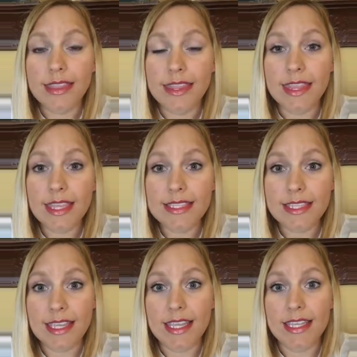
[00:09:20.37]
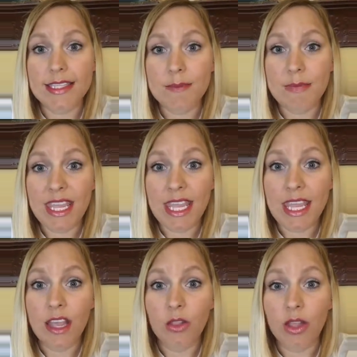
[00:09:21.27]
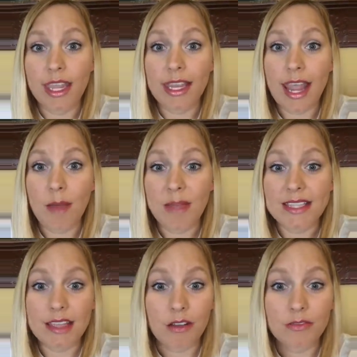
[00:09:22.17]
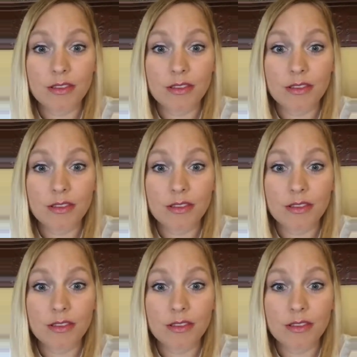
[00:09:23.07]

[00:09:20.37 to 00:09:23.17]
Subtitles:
this is me looking at myself.